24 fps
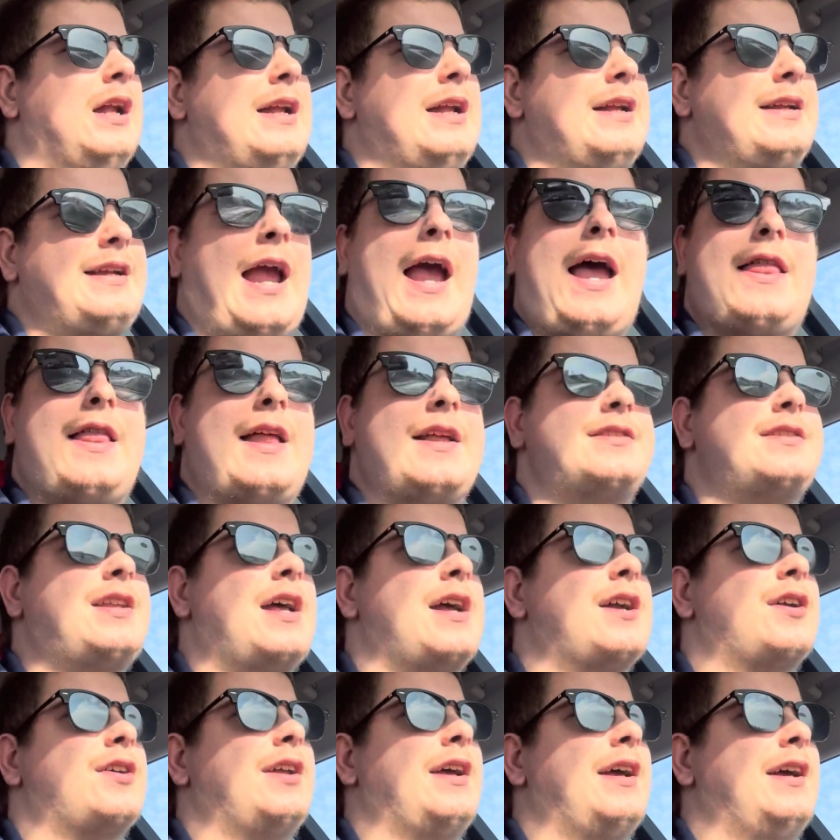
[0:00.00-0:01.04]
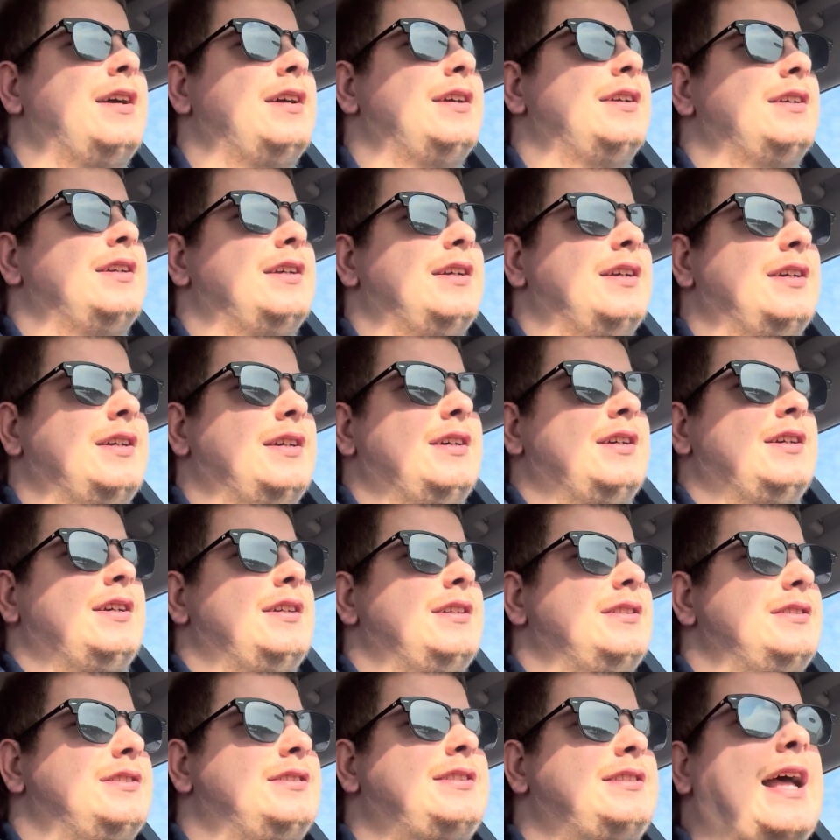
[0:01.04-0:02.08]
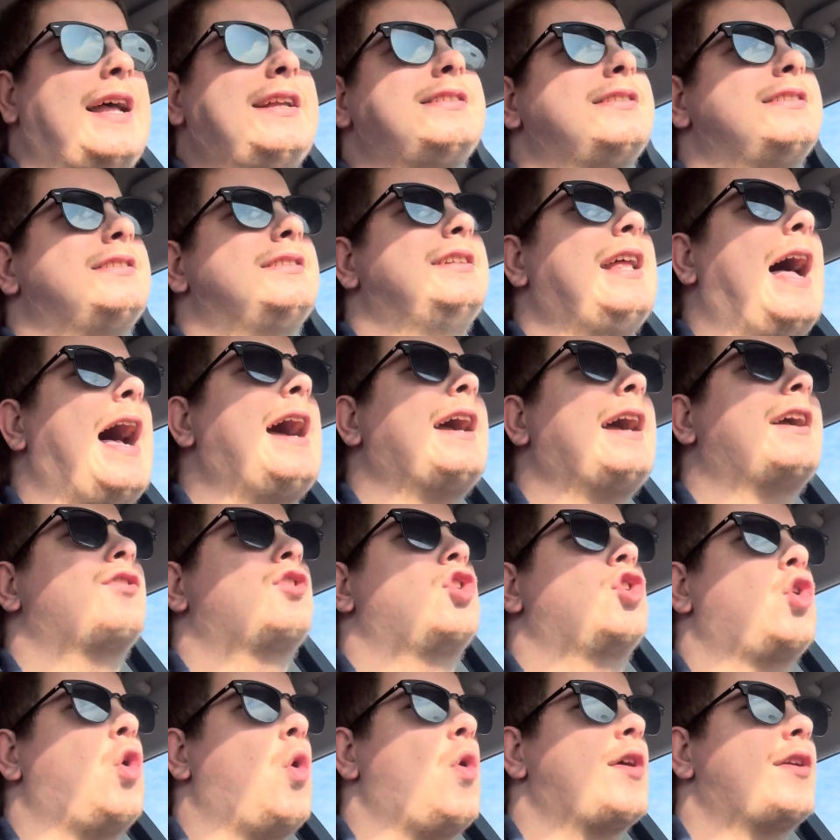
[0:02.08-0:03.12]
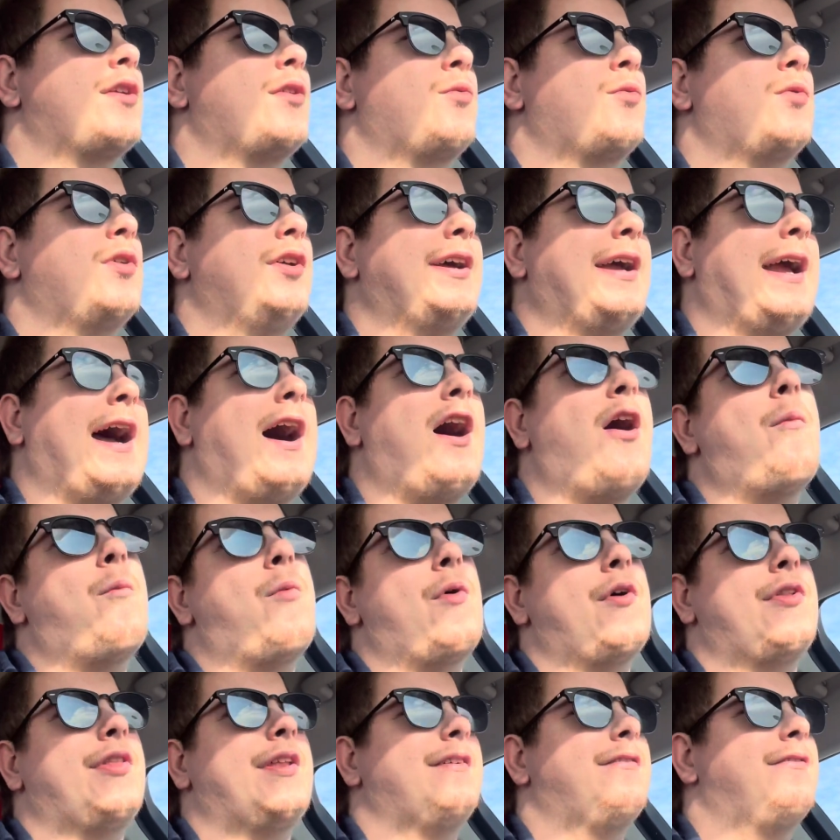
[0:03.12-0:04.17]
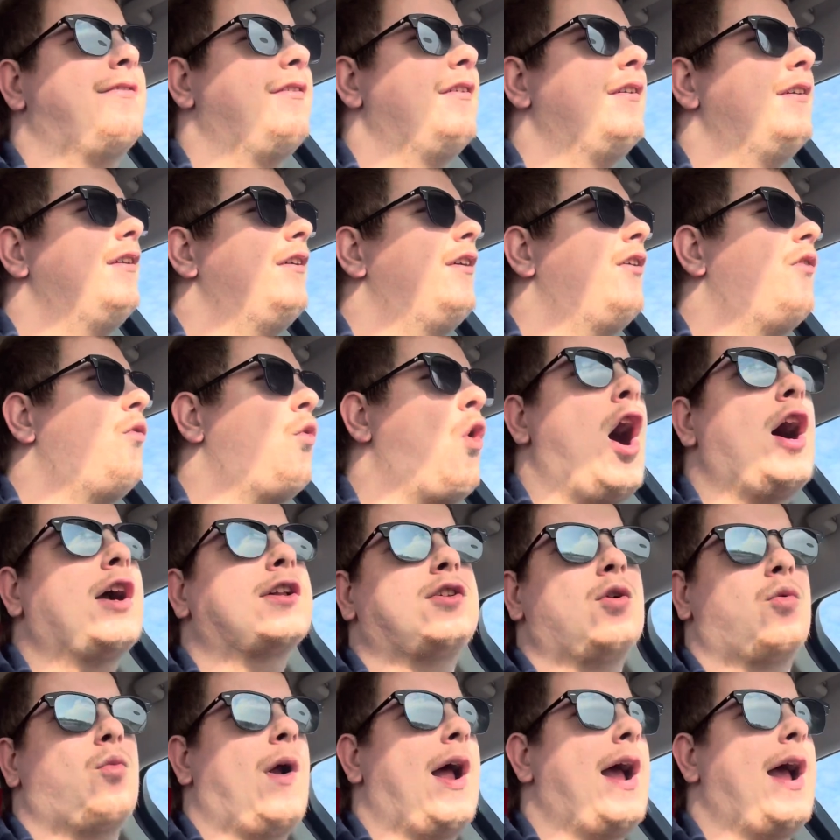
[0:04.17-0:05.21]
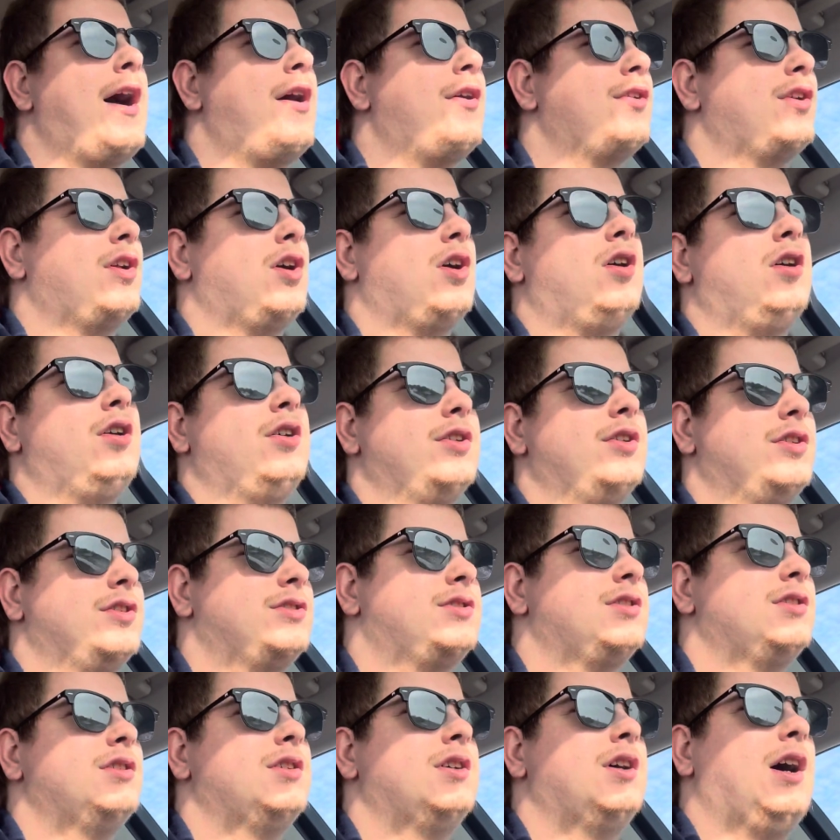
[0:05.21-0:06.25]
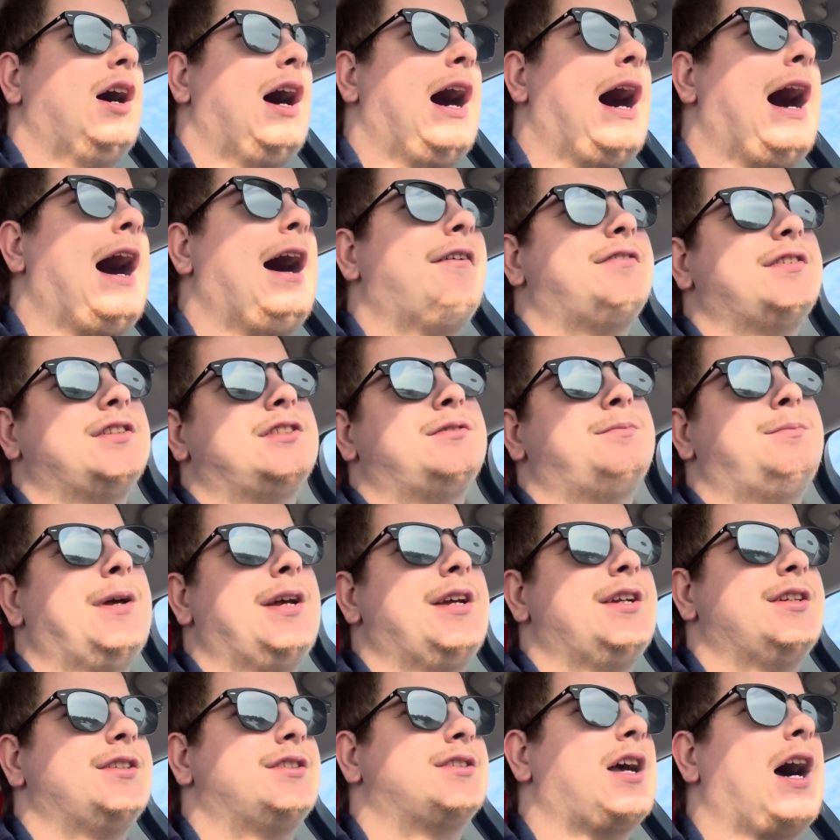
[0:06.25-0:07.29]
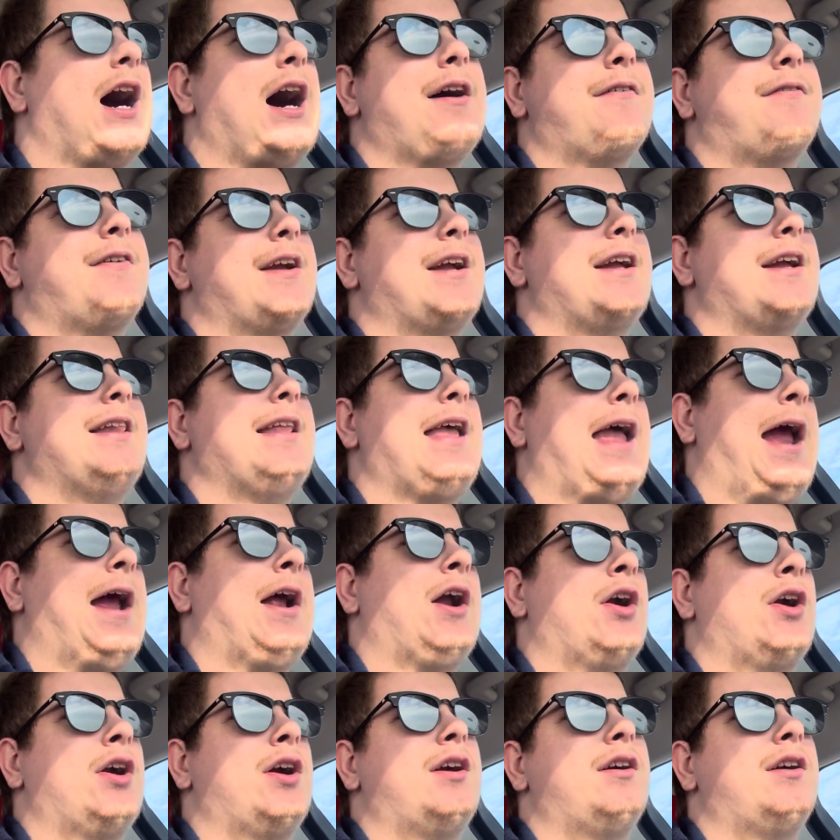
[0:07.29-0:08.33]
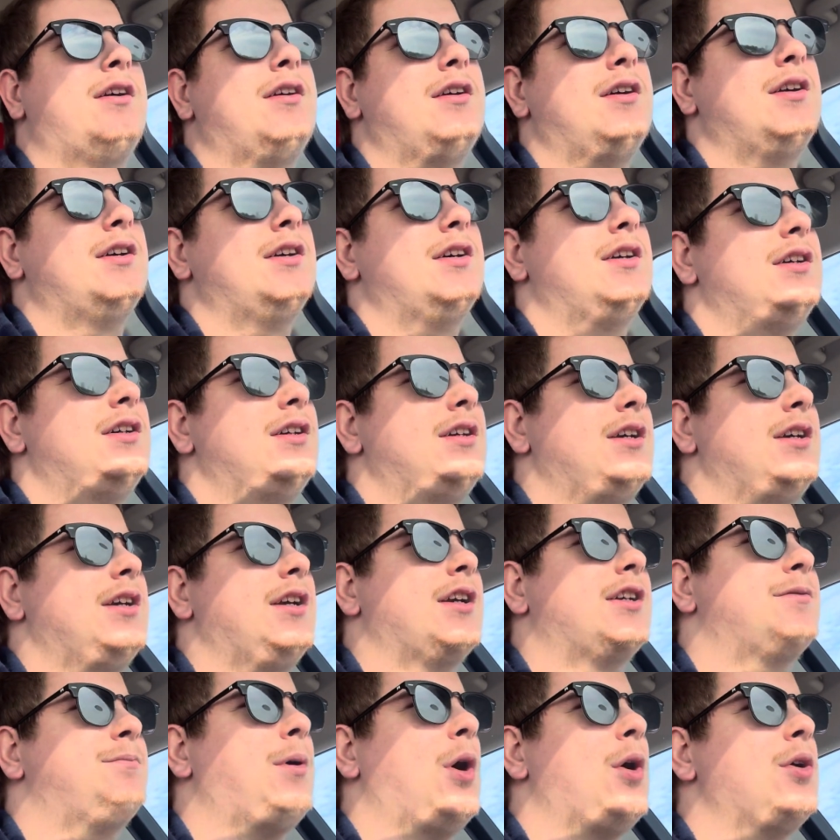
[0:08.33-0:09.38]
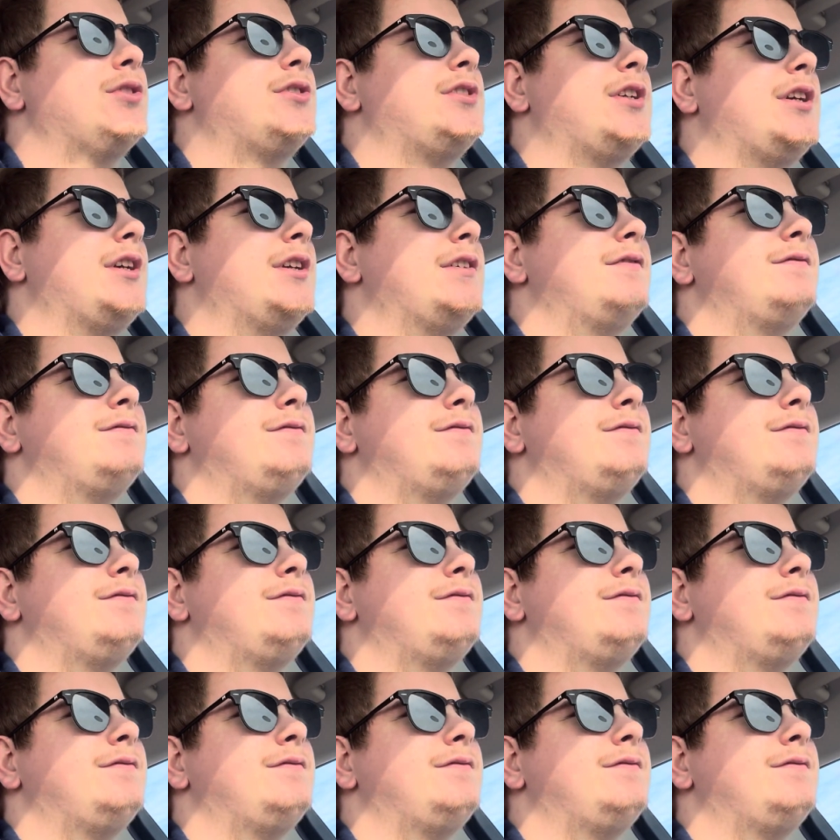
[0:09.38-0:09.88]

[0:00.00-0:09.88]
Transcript: yeah, that's not gonna, that's not going to really help when they've walked around all this office space, coughing in the air, exposing